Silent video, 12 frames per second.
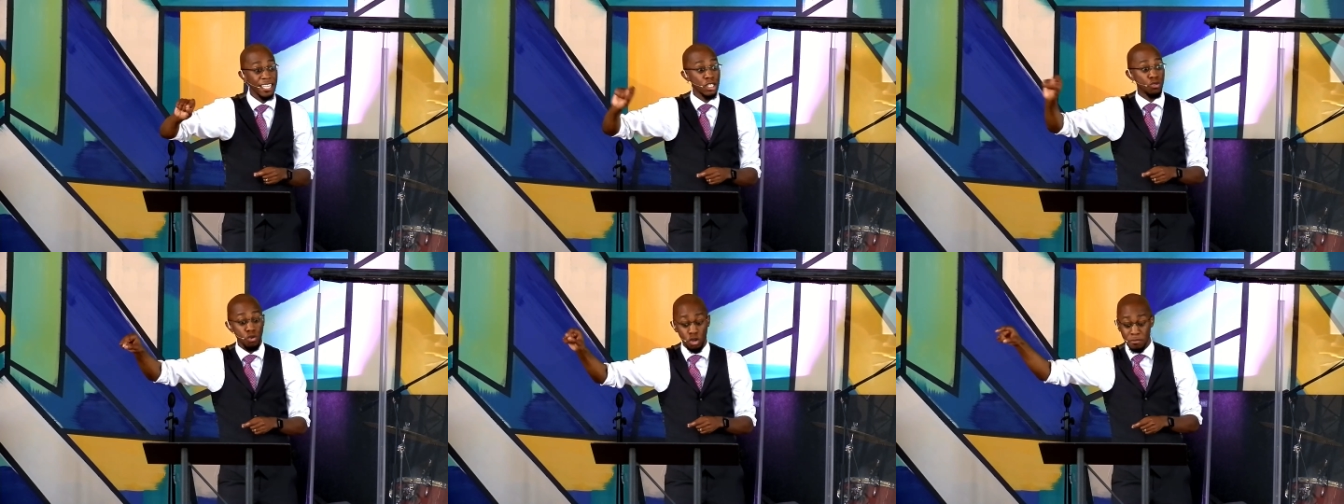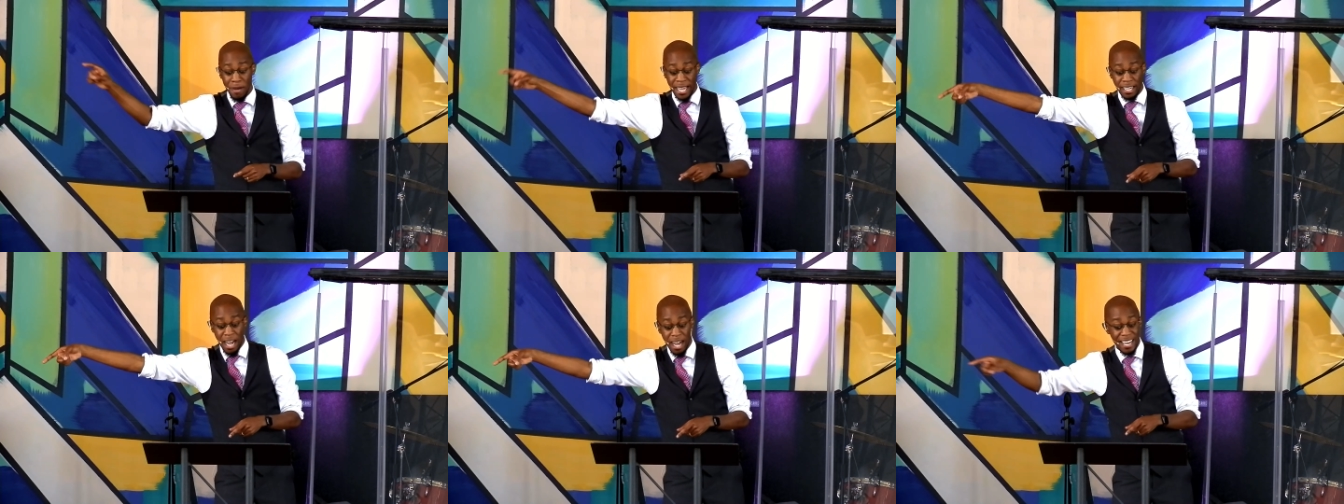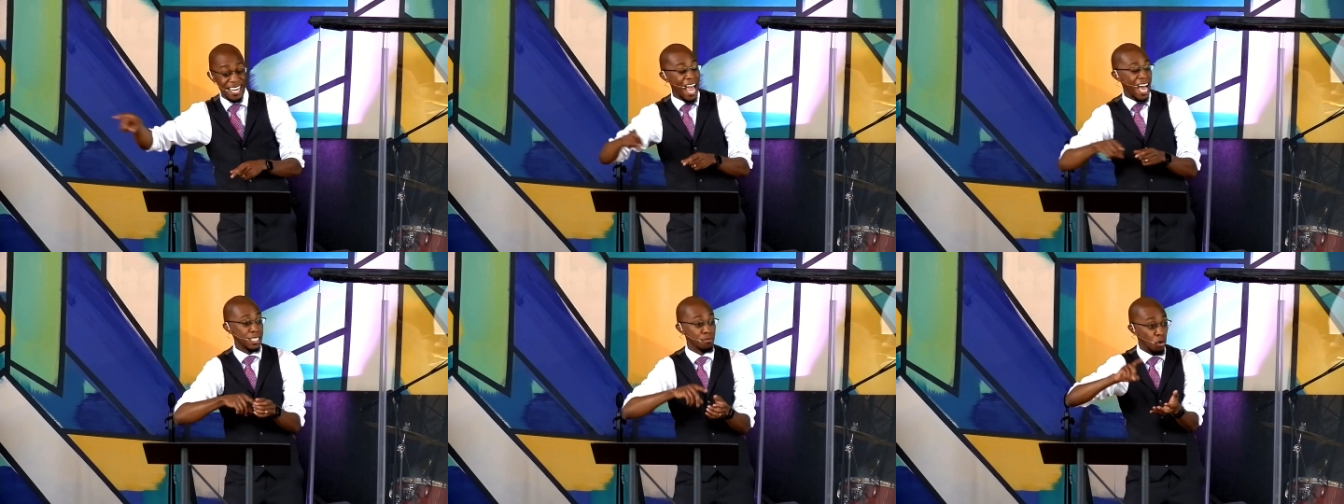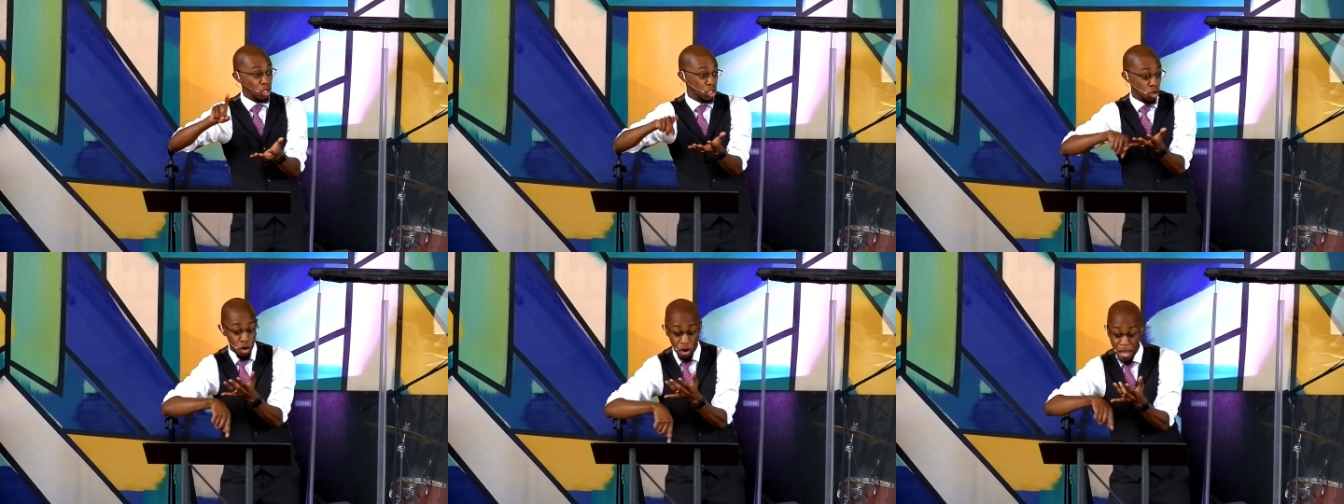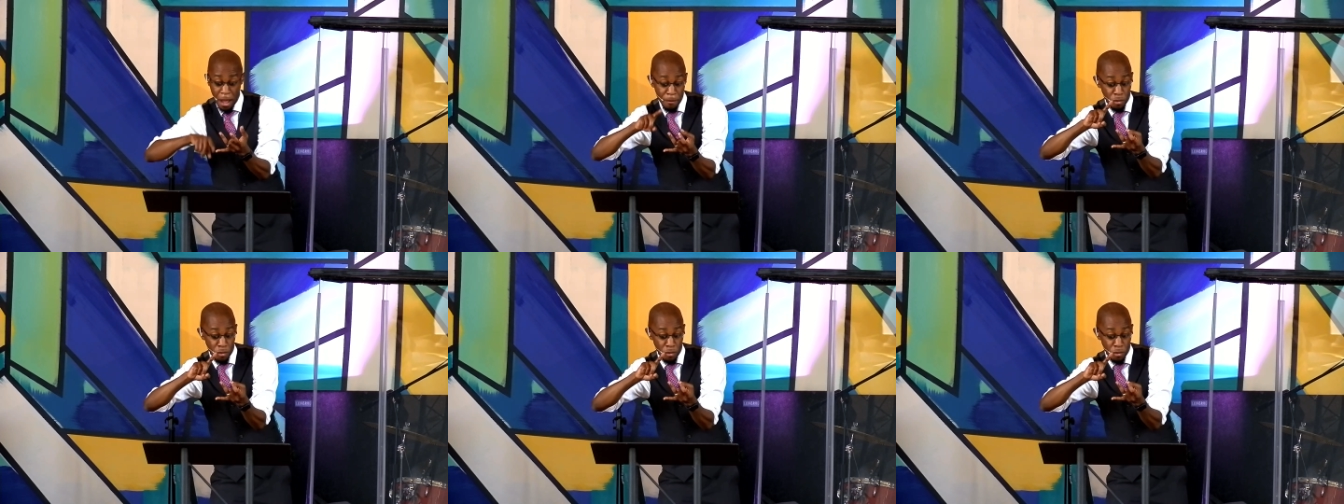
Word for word: that's ruled by God has more joy,